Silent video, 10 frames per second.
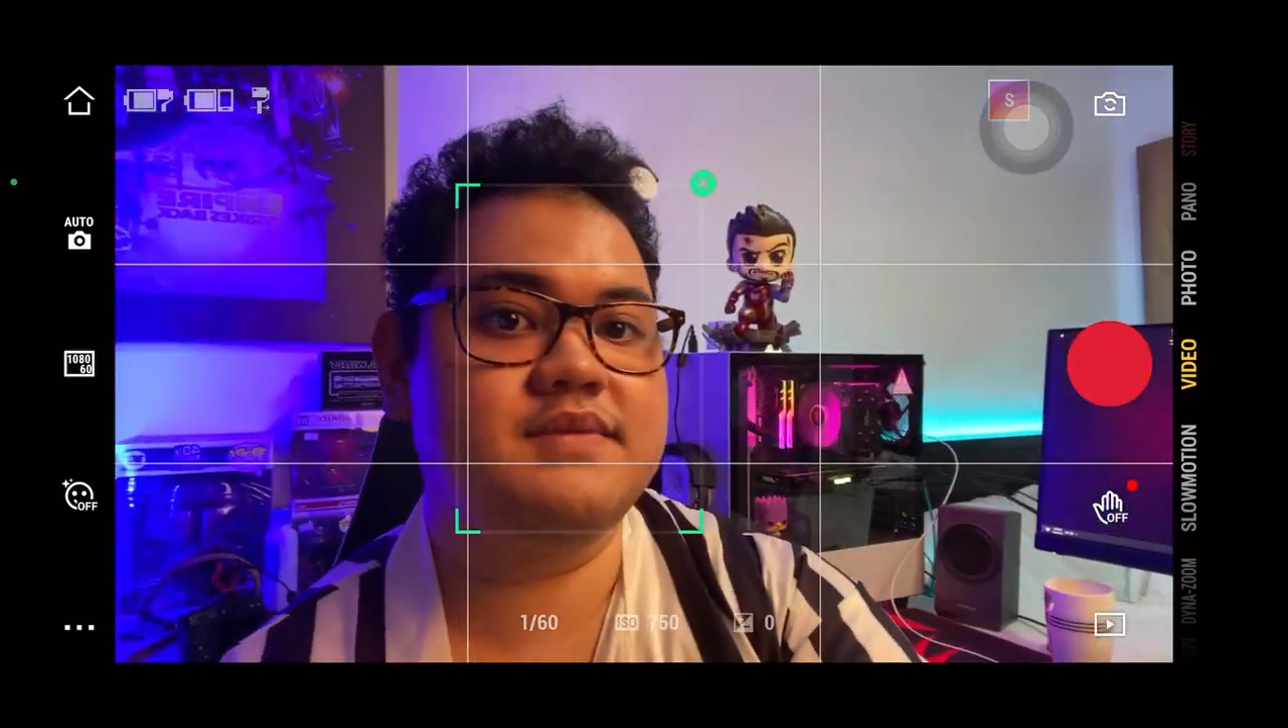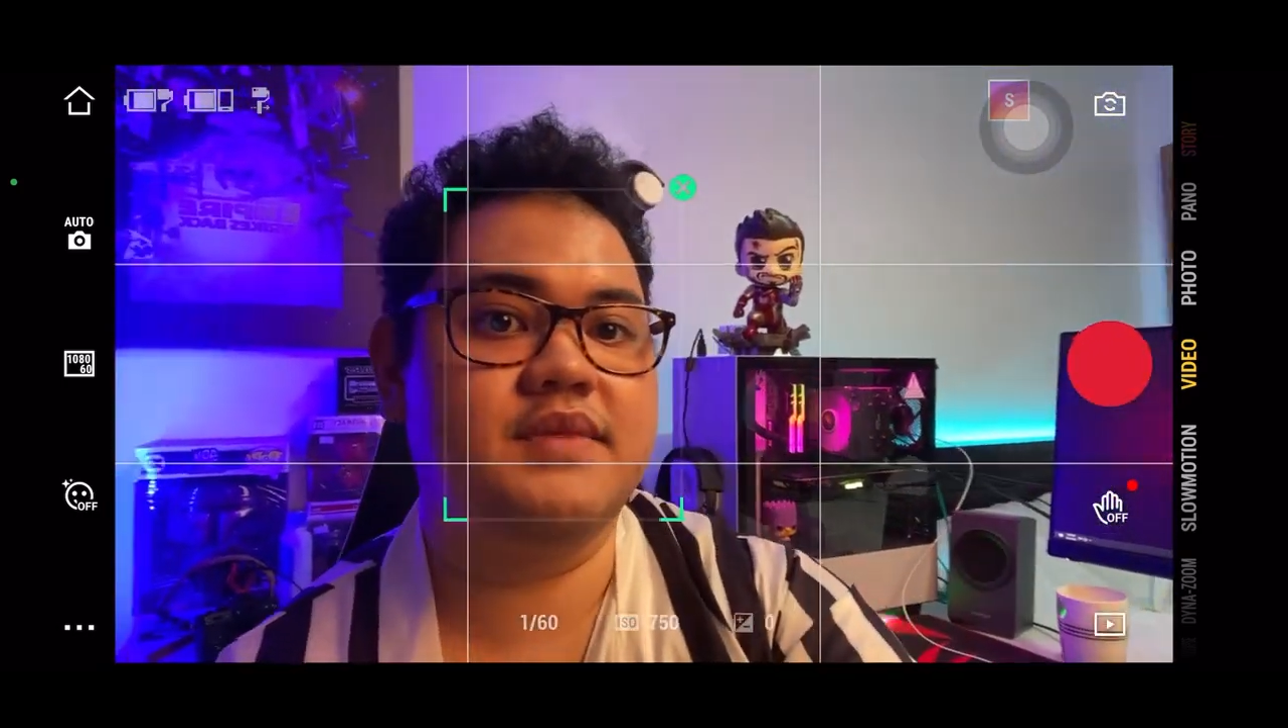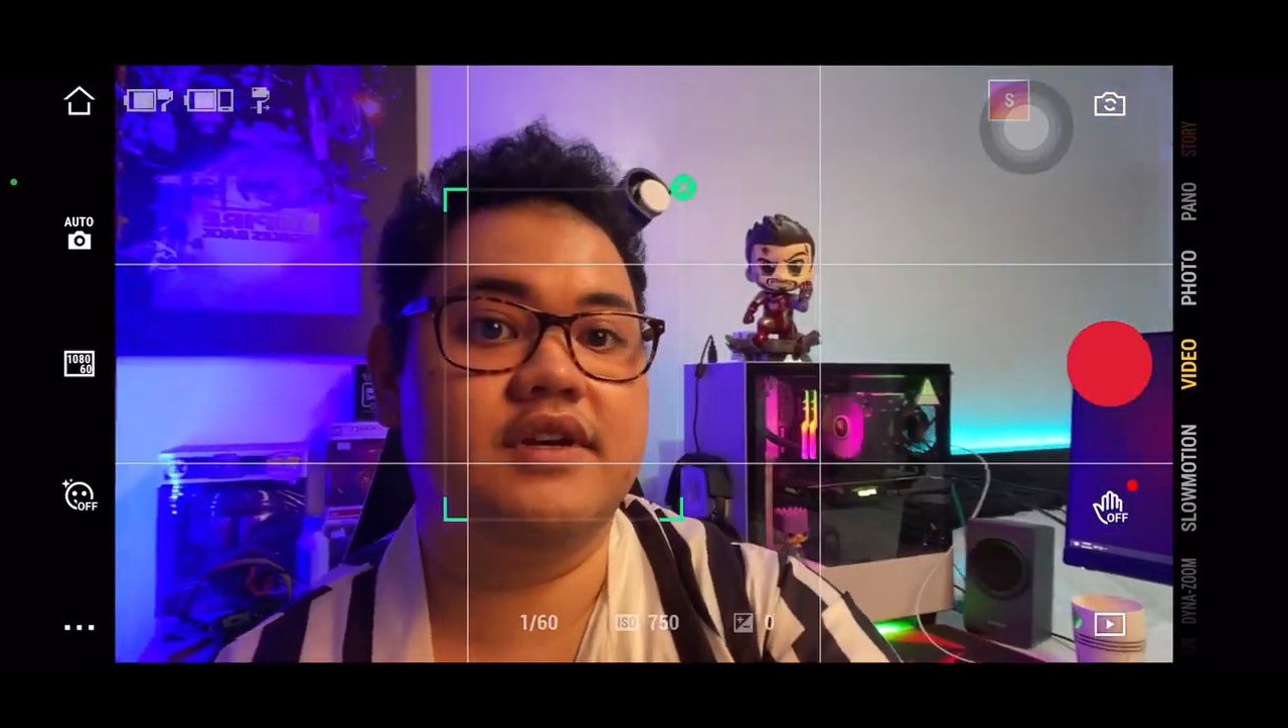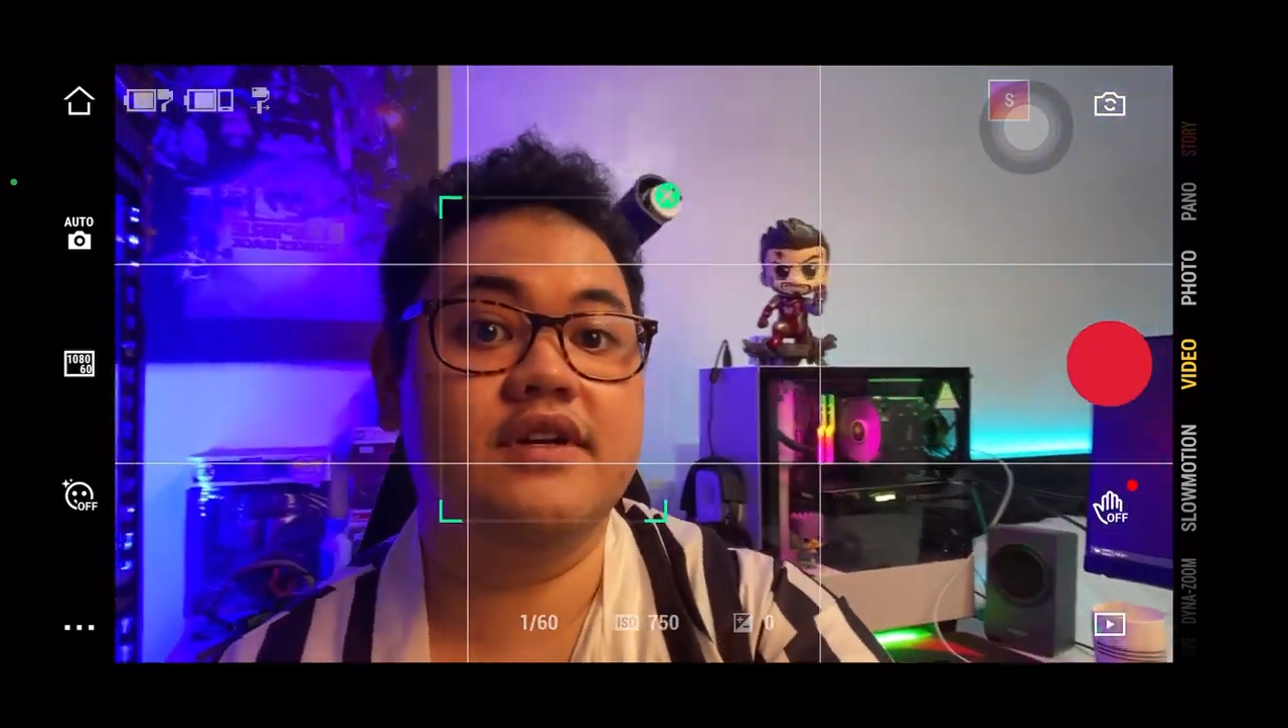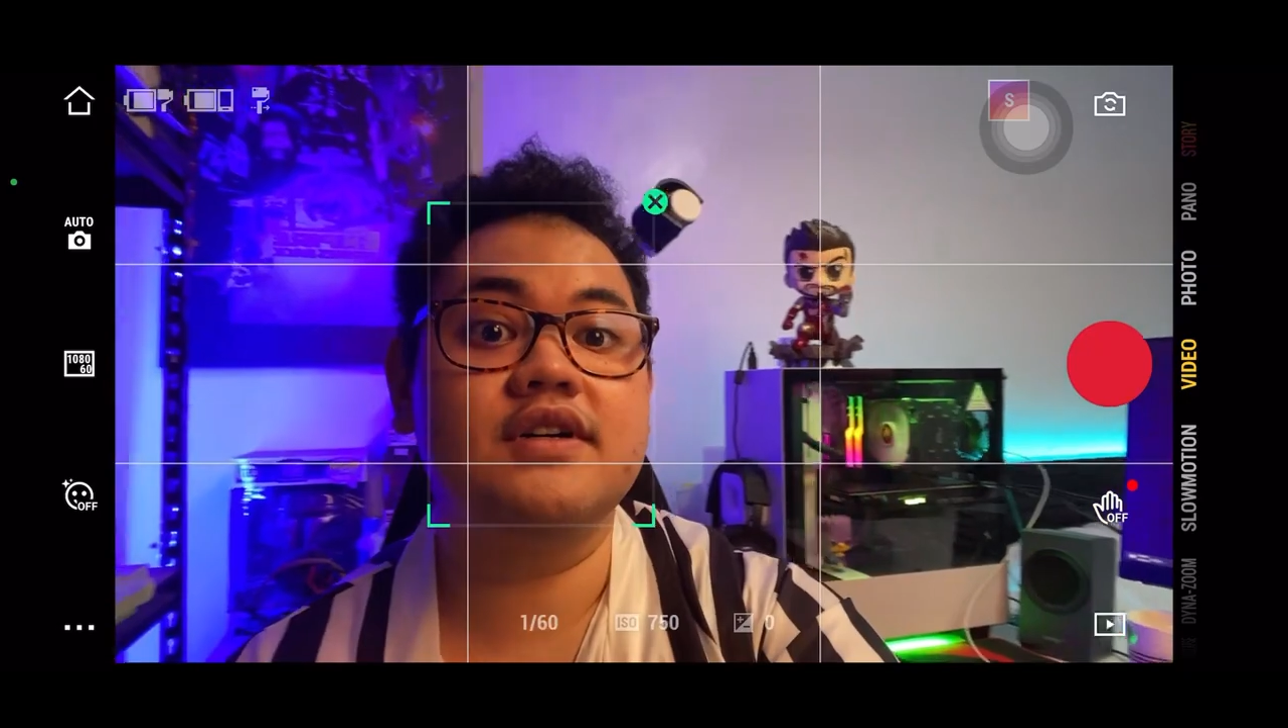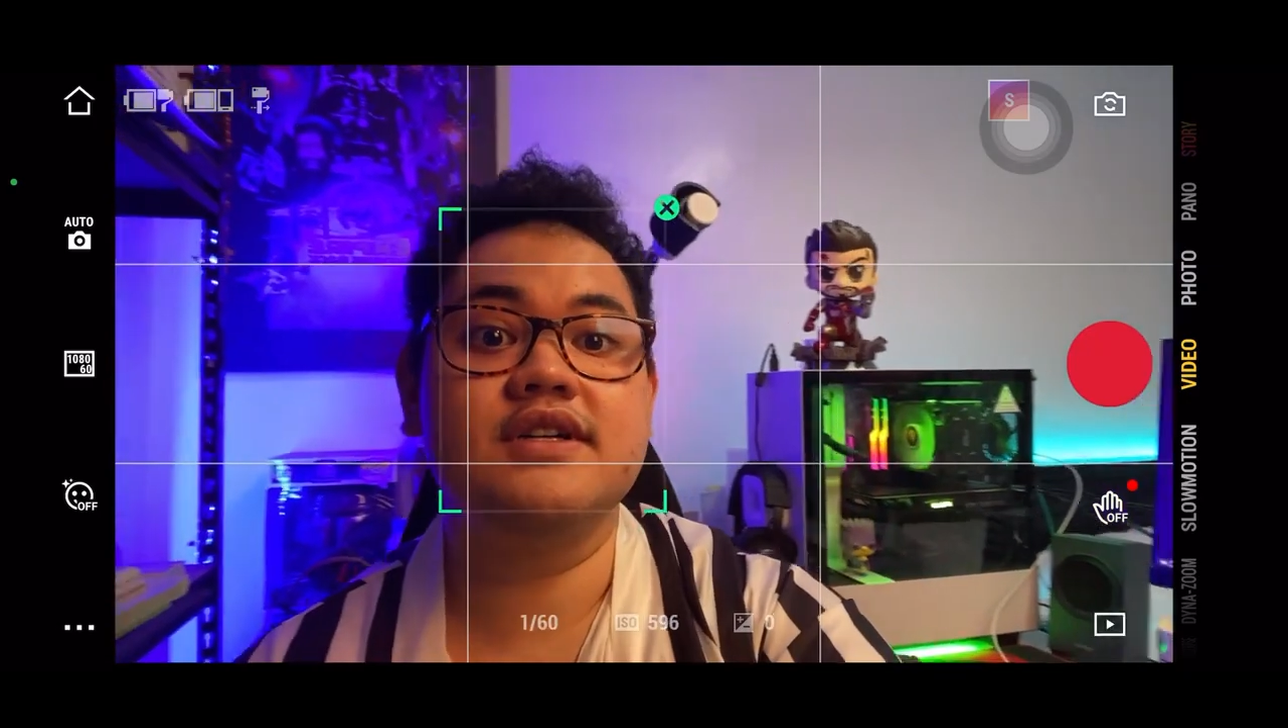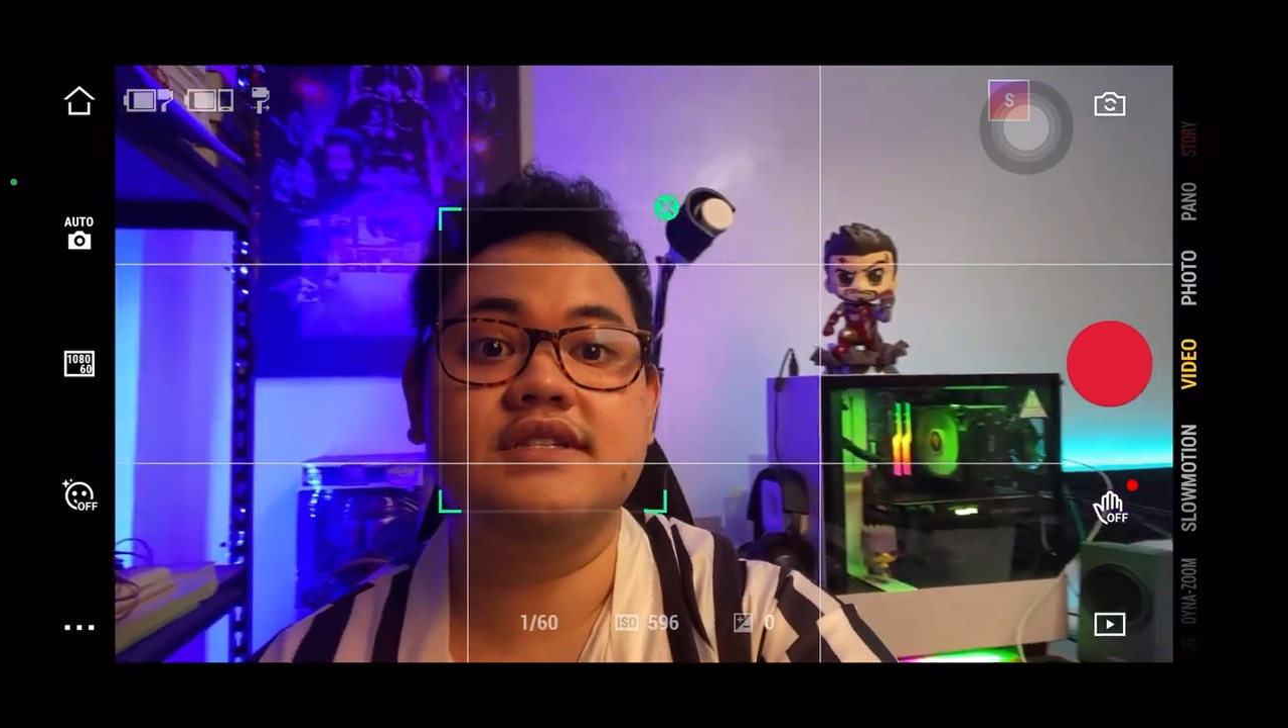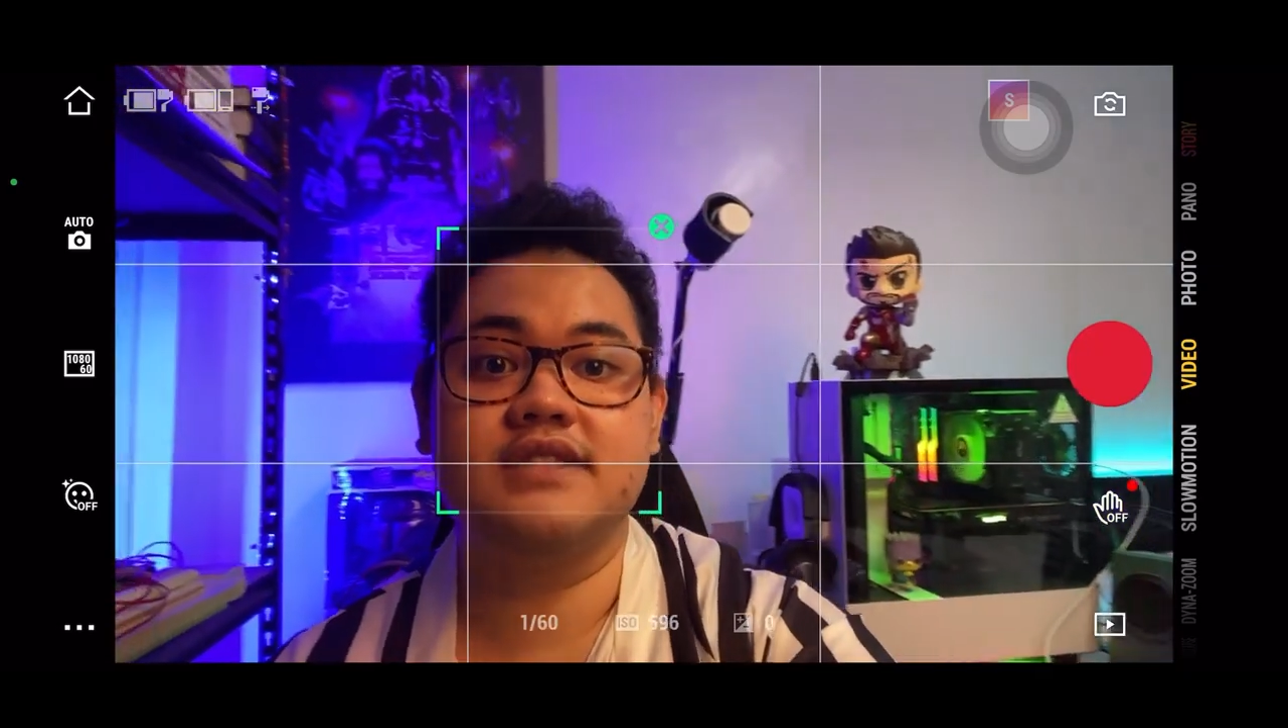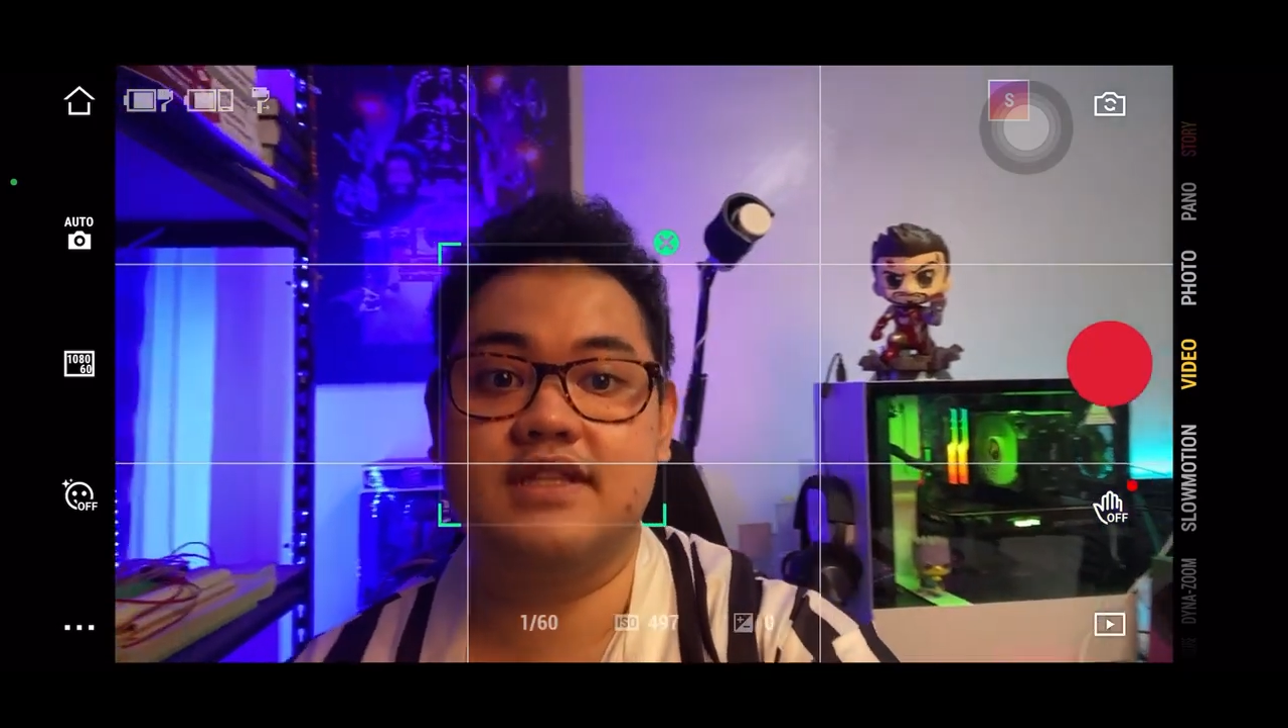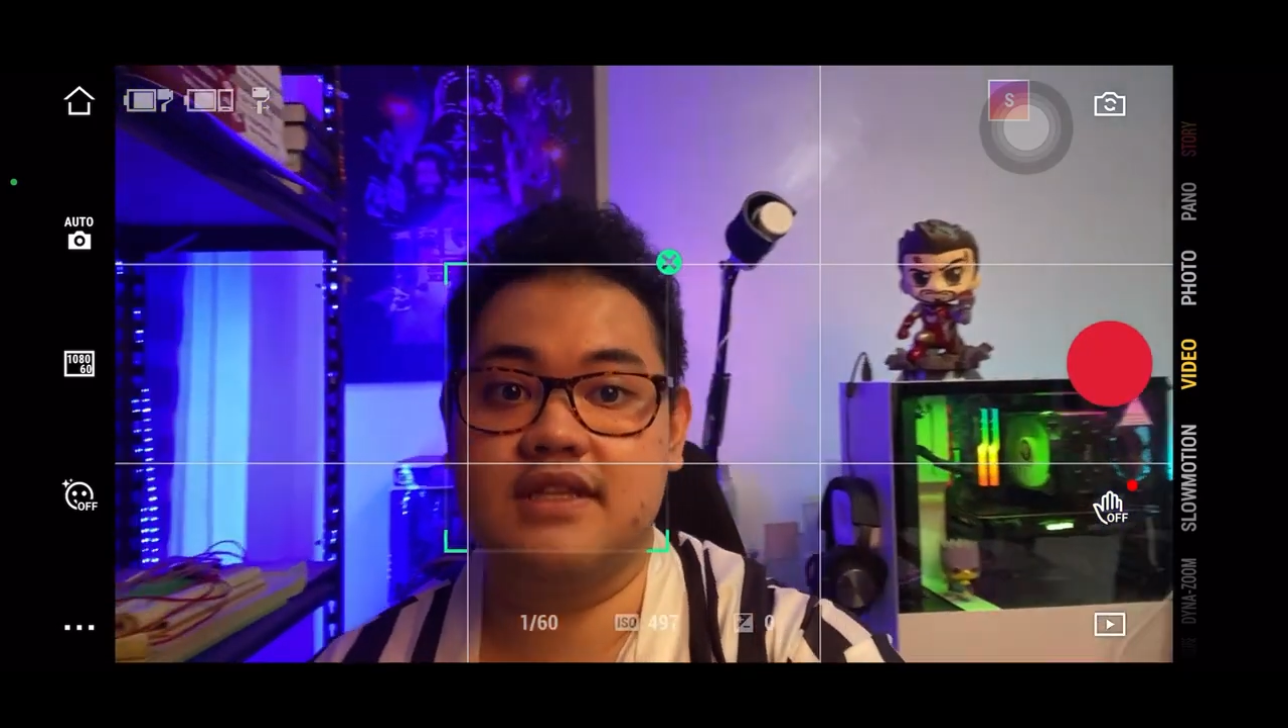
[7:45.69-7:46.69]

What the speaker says: because